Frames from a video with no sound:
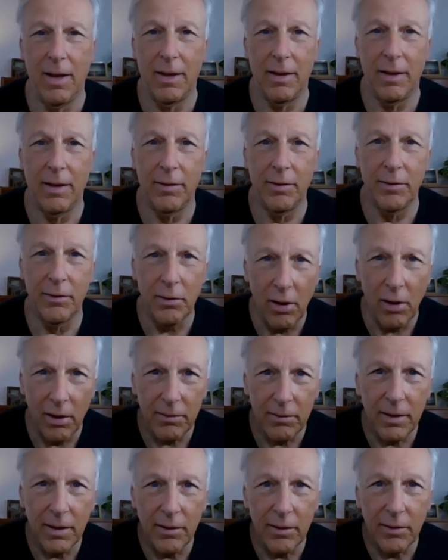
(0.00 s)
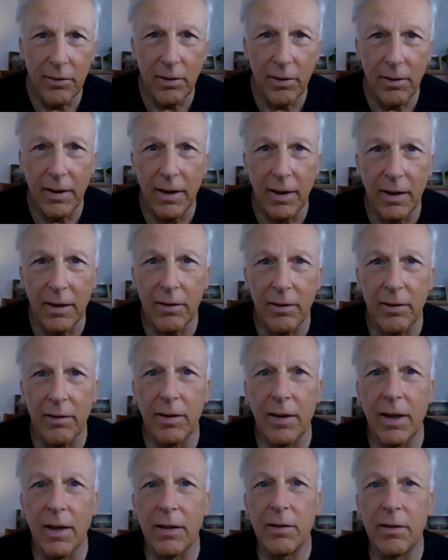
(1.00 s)
They starved it, and so the
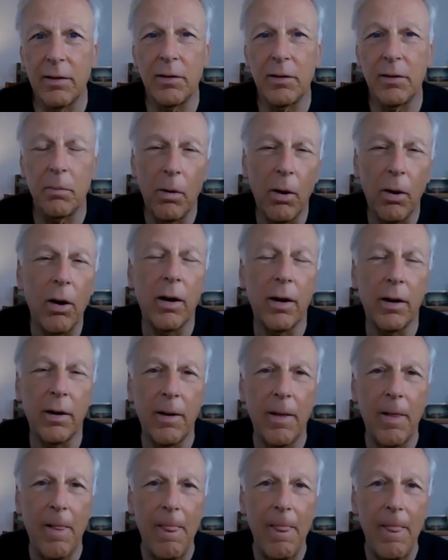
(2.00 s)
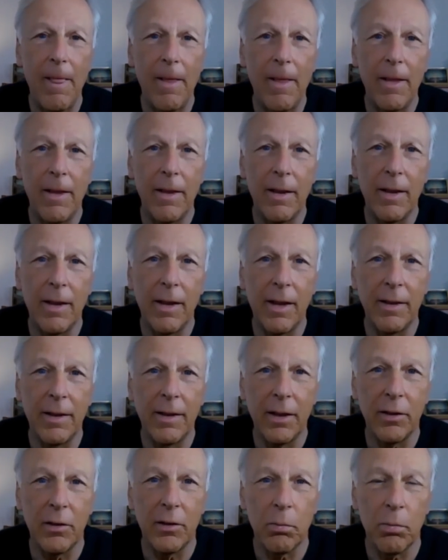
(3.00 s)
entity had to depart and
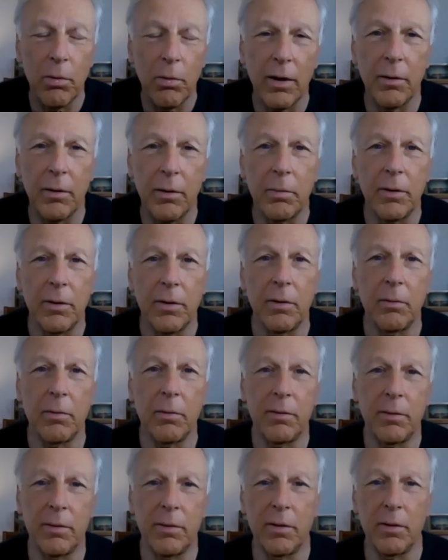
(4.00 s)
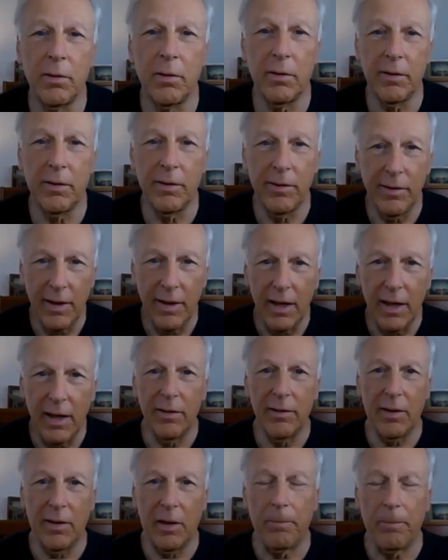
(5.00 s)
the enterprise was returned to
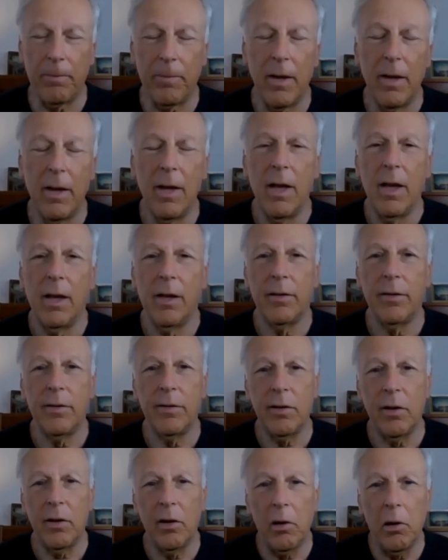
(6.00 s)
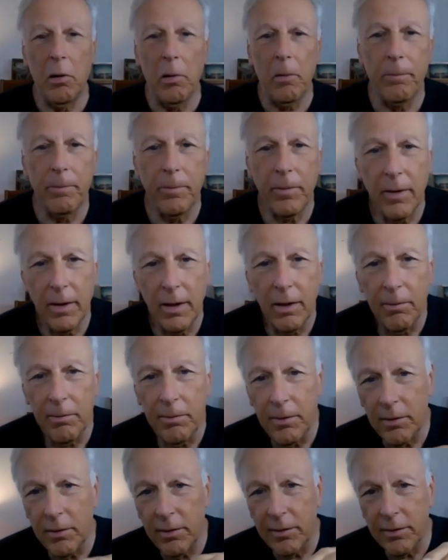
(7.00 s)
sanity. So, if
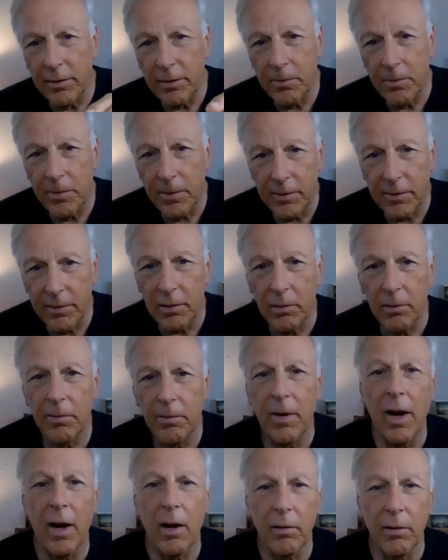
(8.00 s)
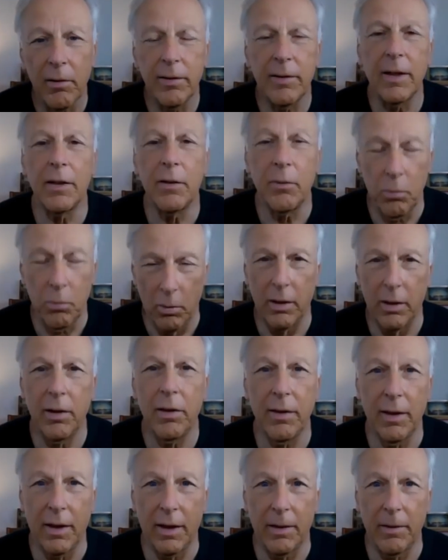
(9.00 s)
there is a physical virus, that's one
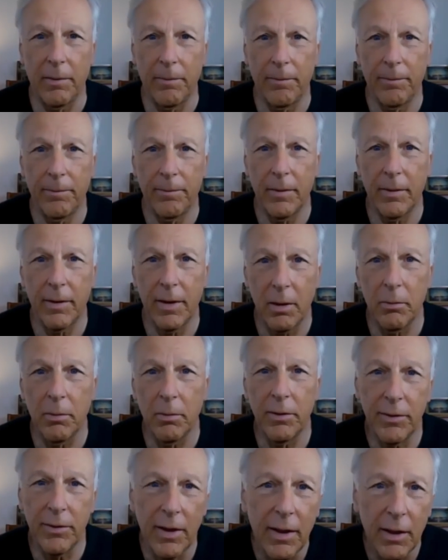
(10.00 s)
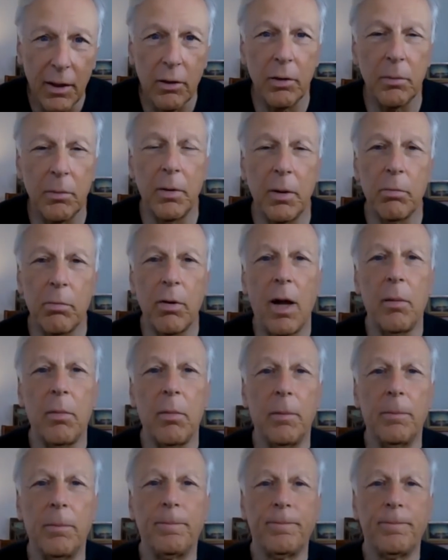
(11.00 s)
thing. Okay, we'll say that could be a problem.